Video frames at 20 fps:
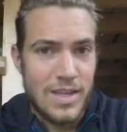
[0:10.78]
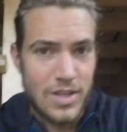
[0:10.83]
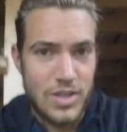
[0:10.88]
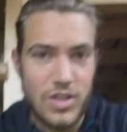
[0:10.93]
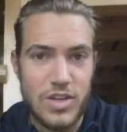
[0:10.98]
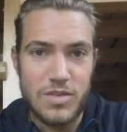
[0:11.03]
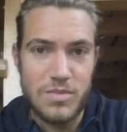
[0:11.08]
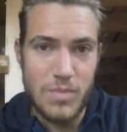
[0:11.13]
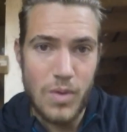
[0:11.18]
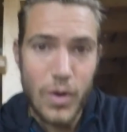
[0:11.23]

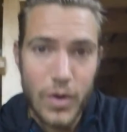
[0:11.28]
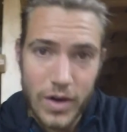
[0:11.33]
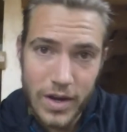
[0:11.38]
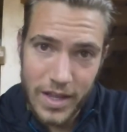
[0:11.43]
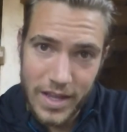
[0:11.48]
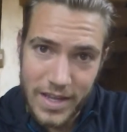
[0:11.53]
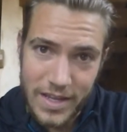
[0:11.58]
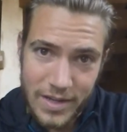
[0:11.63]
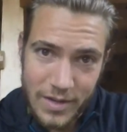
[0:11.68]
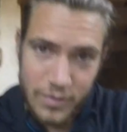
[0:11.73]
Good
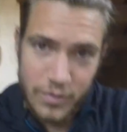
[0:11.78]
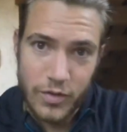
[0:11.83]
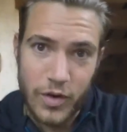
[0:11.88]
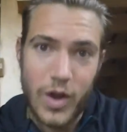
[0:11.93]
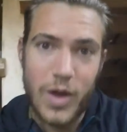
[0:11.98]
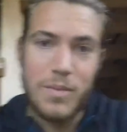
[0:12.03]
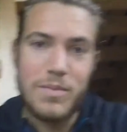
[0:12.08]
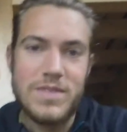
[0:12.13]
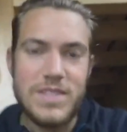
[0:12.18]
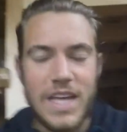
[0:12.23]
morning
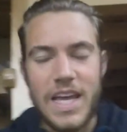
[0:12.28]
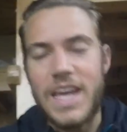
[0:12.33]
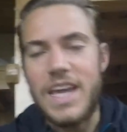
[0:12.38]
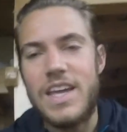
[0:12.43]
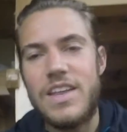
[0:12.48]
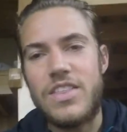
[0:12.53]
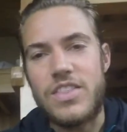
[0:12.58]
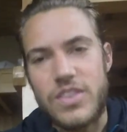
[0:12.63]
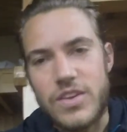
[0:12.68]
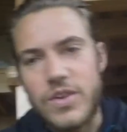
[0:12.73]
from
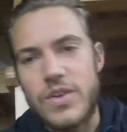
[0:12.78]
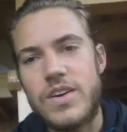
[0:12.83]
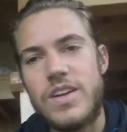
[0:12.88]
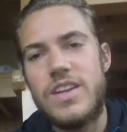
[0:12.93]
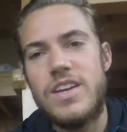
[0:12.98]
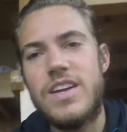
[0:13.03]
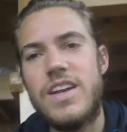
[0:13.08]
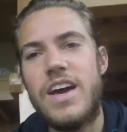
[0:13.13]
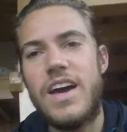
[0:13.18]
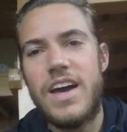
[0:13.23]
day
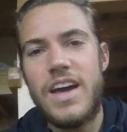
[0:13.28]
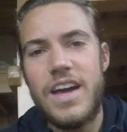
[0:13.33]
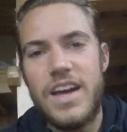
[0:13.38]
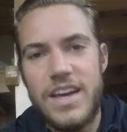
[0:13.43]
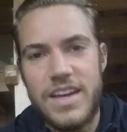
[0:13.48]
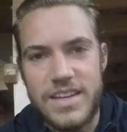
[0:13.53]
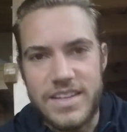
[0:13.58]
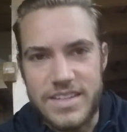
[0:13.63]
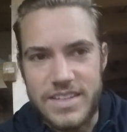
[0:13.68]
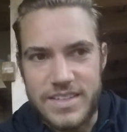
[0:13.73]
39.
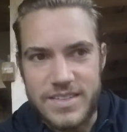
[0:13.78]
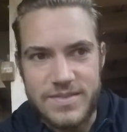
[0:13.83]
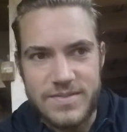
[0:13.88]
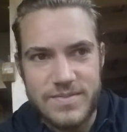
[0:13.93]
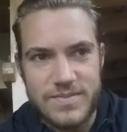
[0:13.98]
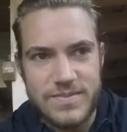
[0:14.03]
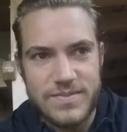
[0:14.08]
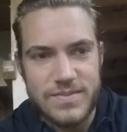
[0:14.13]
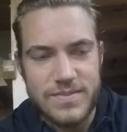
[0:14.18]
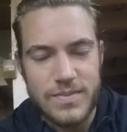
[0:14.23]

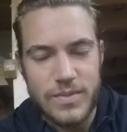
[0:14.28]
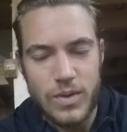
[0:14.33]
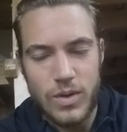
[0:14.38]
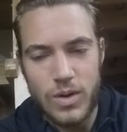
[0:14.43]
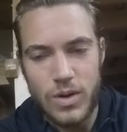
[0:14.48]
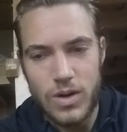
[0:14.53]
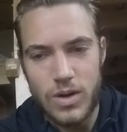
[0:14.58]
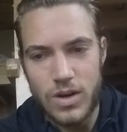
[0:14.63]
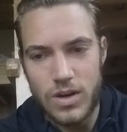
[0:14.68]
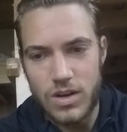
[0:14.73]

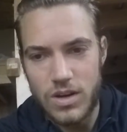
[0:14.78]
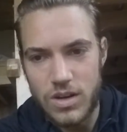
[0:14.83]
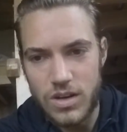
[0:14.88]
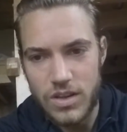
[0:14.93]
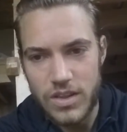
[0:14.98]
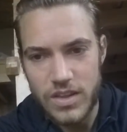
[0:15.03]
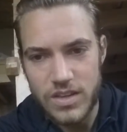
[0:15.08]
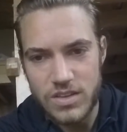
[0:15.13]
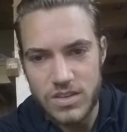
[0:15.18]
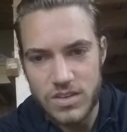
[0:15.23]
Oh,
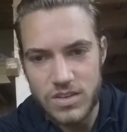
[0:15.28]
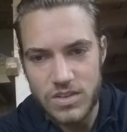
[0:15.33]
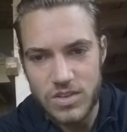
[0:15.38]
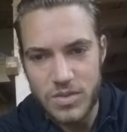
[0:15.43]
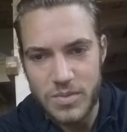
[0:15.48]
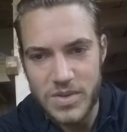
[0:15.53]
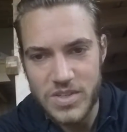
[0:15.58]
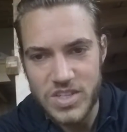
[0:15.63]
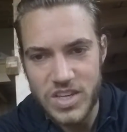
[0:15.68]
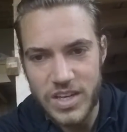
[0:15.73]
that took so
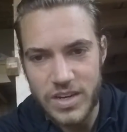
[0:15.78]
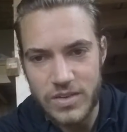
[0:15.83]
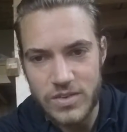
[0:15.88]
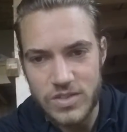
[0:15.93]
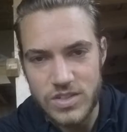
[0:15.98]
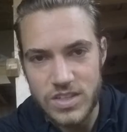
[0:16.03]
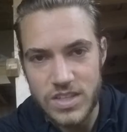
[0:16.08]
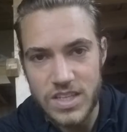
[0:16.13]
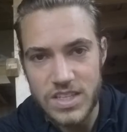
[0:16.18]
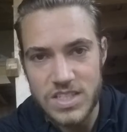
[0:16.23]
much
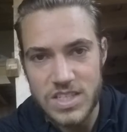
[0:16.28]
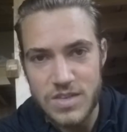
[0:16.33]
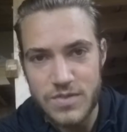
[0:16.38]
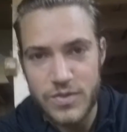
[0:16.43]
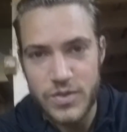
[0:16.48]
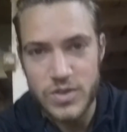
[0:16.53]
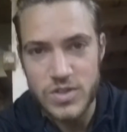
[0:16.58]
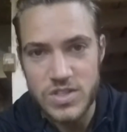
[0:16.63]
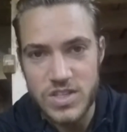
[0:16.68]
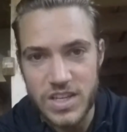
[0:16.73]
energy. That's the
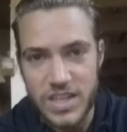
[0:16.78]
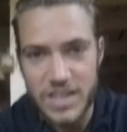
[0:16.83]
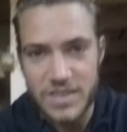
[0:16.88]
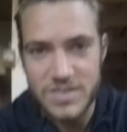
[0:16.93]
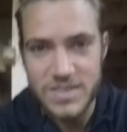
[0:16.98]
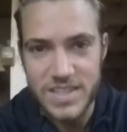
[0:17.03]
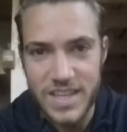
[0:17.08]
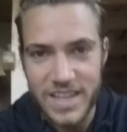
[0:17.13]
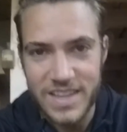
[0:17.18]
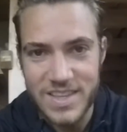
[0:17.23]
first thing I
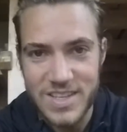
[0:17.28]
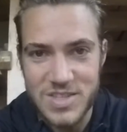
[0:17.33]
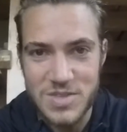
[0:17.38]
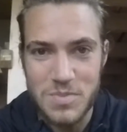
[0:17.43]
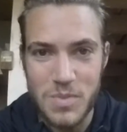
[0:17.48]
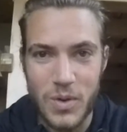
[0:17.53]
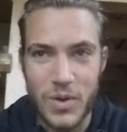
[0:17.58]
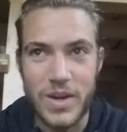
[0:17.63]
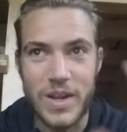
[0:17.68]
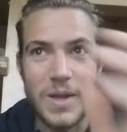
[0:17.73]
said
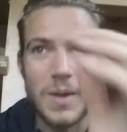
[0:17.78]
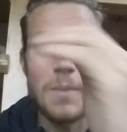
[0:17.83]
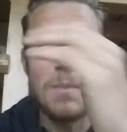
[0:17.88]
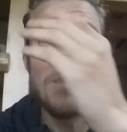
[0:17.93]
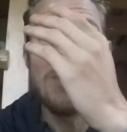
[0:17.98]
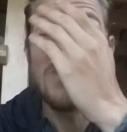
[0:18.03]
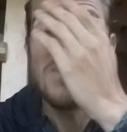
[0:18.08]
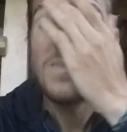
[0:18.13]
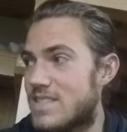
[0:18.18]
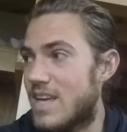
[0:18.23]
this morning.
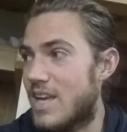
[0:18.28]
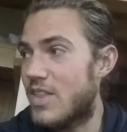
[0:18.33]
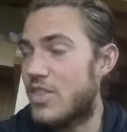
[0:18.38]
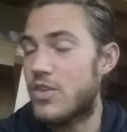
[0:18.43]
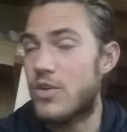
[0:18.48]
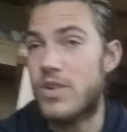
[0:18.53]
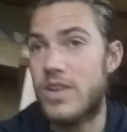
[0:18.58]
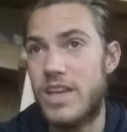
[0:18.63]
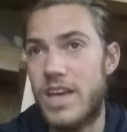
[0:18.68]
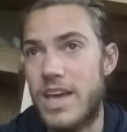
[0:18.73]
Day
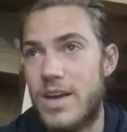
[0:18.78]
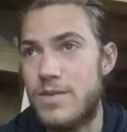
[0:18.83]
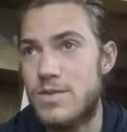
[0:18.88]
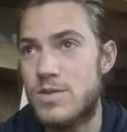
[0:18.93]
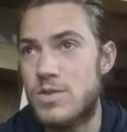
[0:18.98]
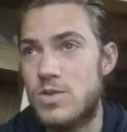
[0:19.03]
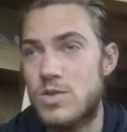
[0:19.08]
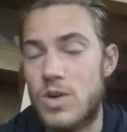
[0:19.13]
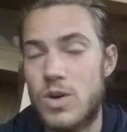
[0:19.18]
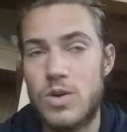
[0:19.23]
38 was
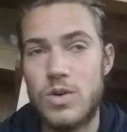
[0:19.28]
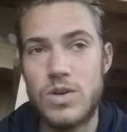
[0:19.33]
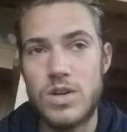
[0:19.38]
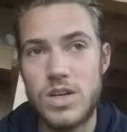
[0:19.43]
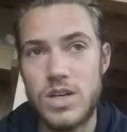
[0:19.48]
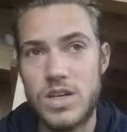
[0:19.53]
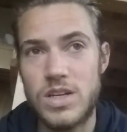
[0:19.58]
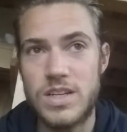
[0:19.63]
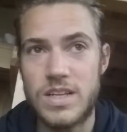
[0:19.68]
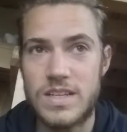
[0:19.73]
so
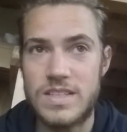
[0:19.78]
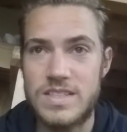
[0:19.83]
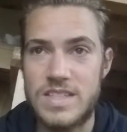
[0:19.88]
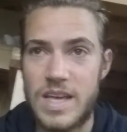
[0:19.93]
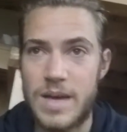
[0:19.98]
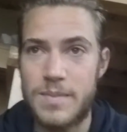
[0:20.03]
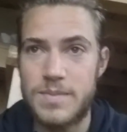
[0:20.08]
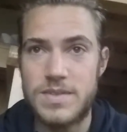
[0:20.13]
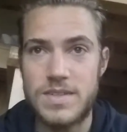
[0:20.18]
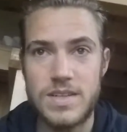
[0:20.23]
good,
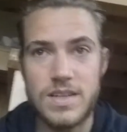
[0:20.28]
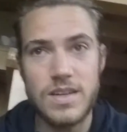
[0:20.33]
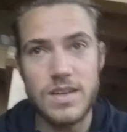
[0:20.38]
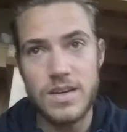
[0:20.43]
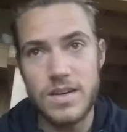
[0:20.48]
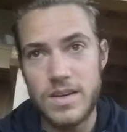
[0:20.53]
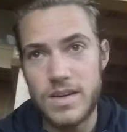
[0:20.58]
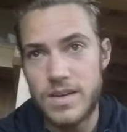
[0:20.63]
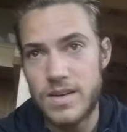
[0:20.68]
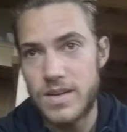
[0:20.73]
except
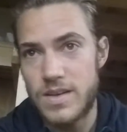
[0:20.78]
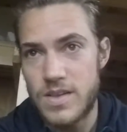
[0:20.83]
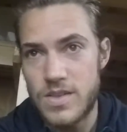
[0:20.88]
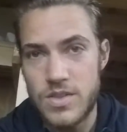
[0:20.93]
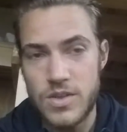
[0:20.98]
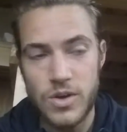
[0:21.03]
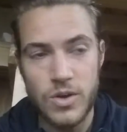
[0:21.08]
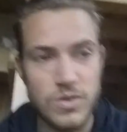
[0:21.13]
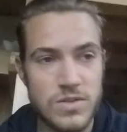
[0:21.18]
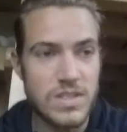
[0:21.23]

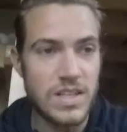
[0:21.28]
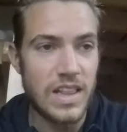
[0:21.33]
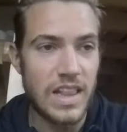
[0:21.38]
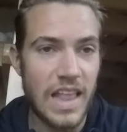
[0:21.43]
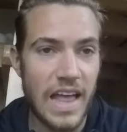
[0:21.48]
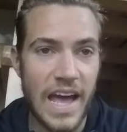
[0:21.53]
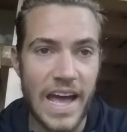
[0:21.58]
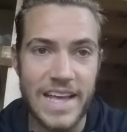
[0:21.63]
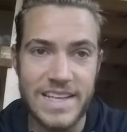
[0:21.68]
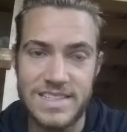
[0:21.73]
those
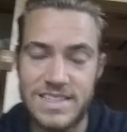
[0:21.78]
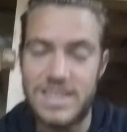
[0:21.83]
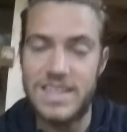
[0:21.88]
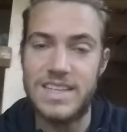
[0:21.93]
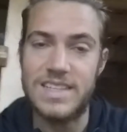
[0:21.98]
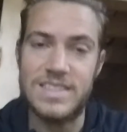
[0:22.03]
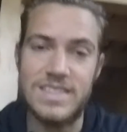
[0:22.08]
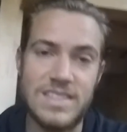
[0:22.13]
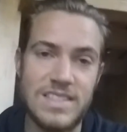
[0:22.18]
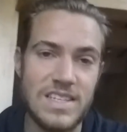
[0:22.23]
last
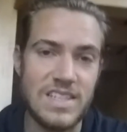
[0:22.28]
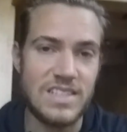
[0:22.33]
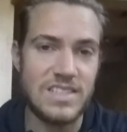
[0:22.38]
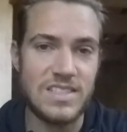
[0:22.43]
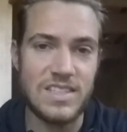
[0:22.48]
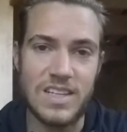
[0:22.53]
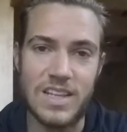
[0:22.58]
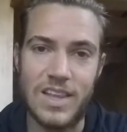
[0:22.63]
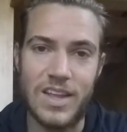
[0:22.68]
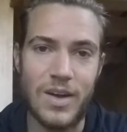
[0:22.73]
like
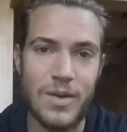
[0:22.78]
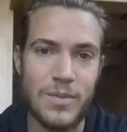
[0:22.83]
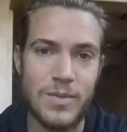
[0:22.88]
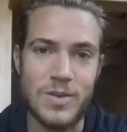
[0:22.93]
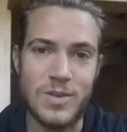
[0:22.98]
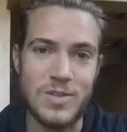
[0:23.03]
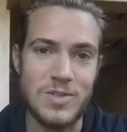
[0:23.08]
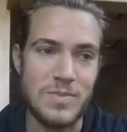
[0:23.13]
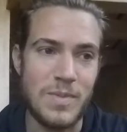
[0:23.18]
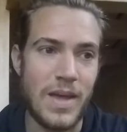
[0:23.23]
6
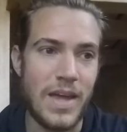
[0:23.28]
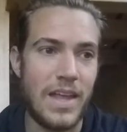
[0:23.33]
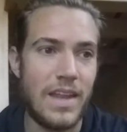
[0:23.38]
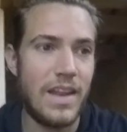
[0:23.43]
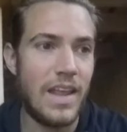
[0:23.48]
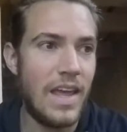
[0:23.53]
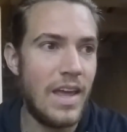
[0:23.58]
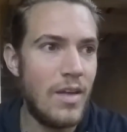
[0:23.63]
kilometers, man.